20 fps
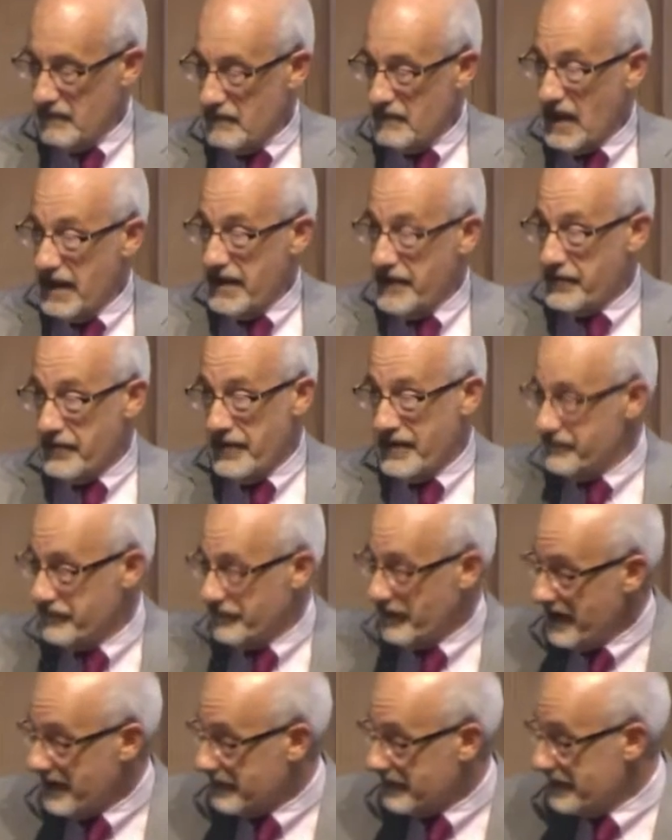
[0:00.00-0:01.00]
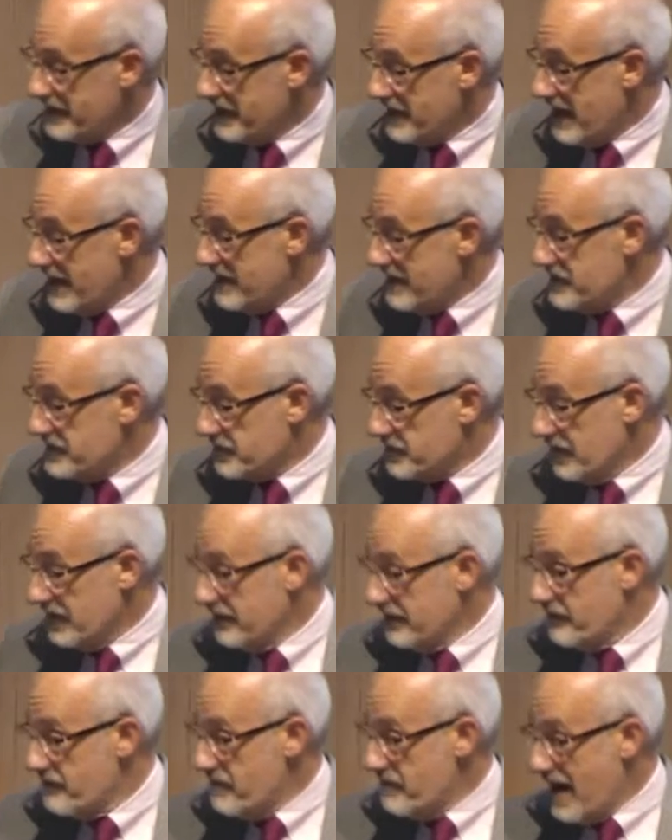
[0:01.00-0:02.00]
And quite frankly, that is one of
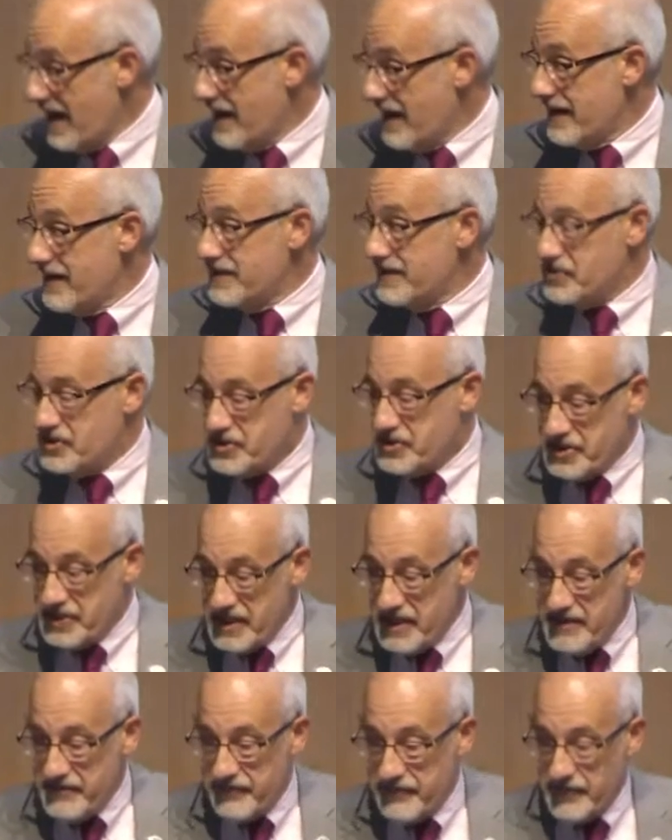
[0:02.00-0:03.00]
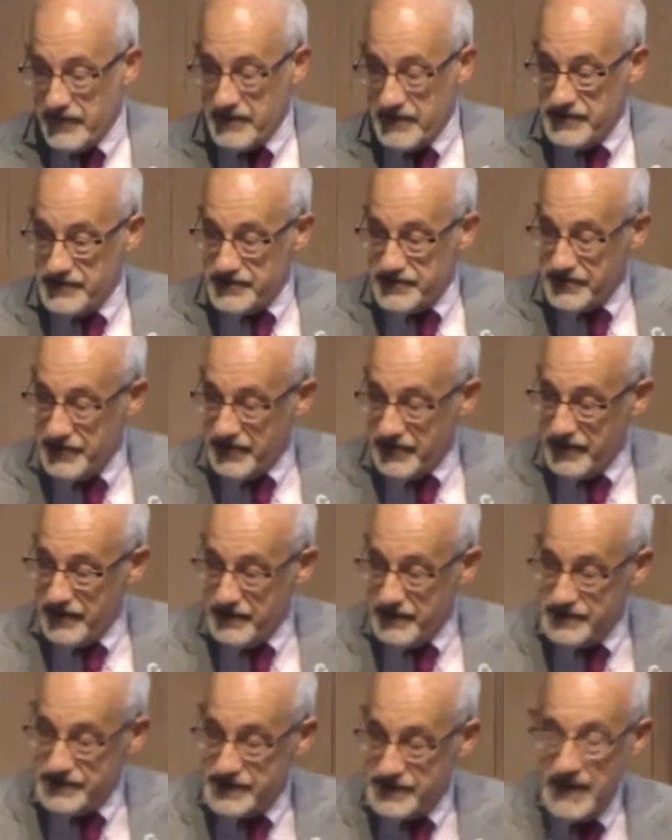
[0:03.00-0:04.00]
my chief
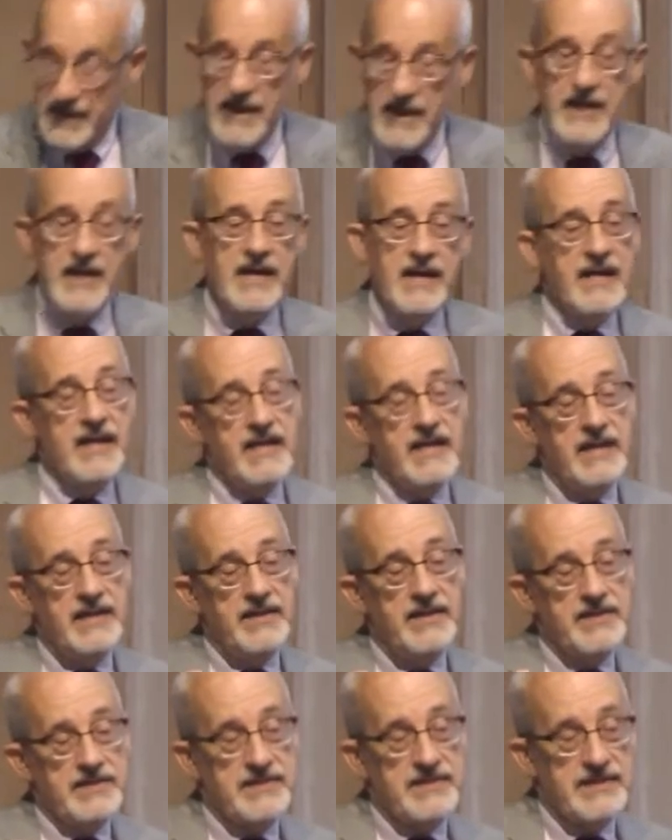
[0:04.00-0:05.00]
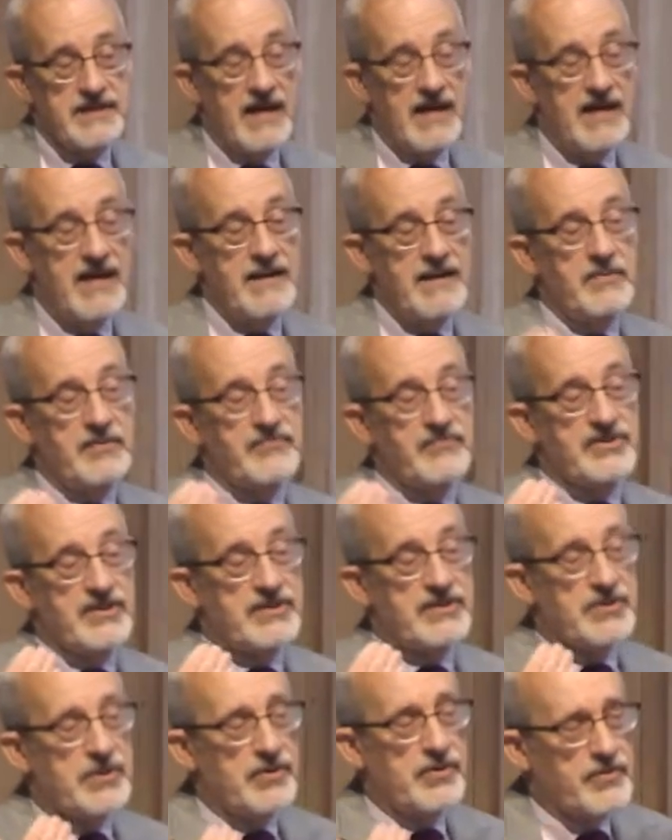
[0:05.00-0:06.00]
concerns in this time of
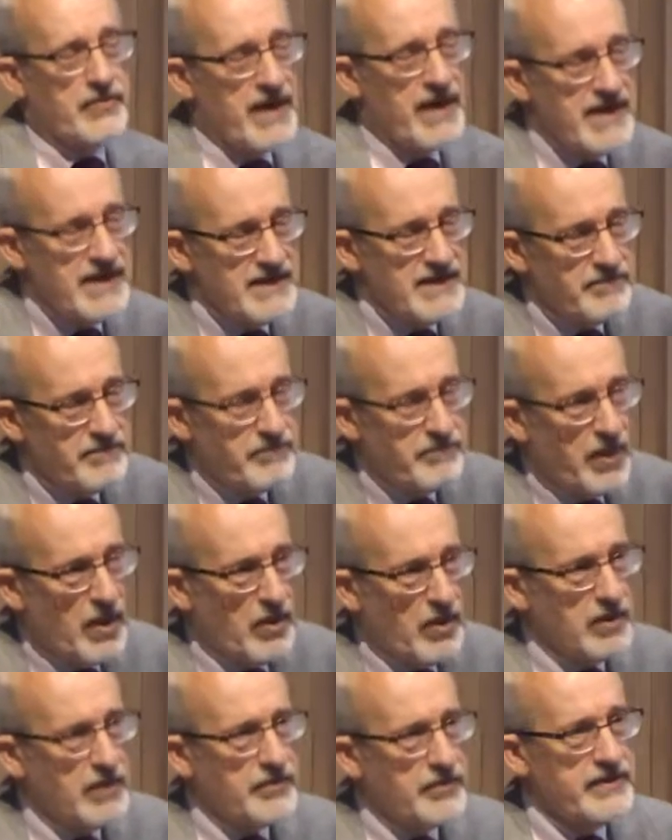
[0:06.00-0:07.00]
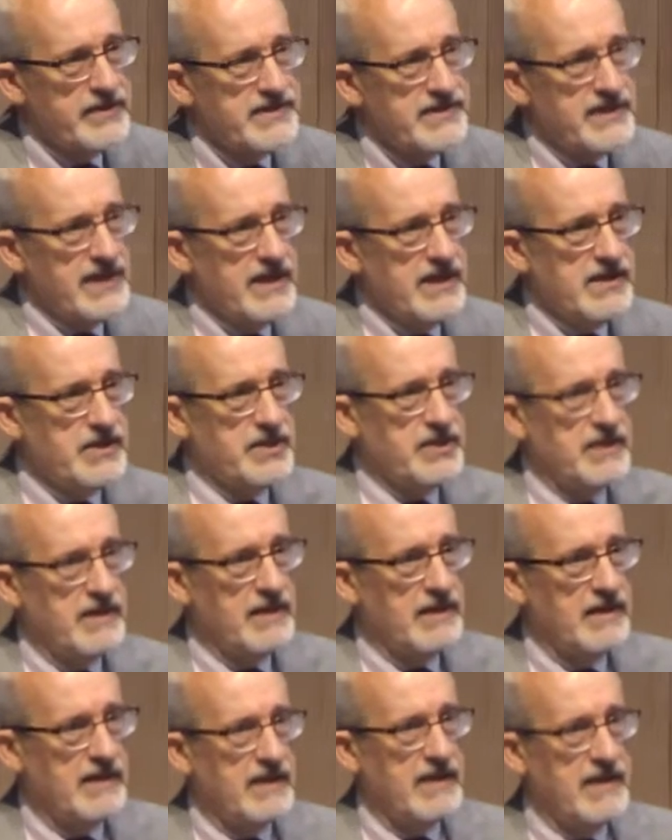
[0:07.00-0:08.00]
such great polarization
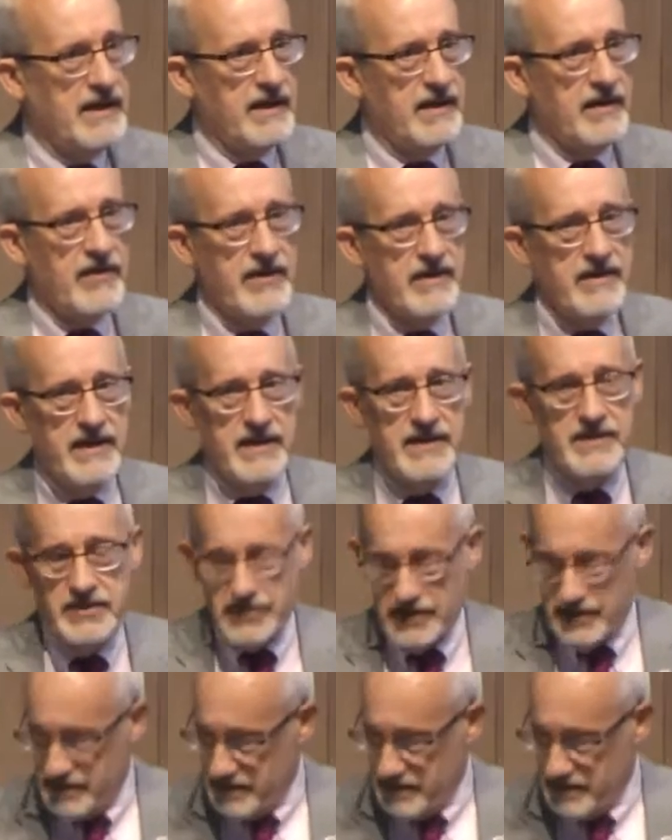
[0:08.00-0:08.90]
in our nation.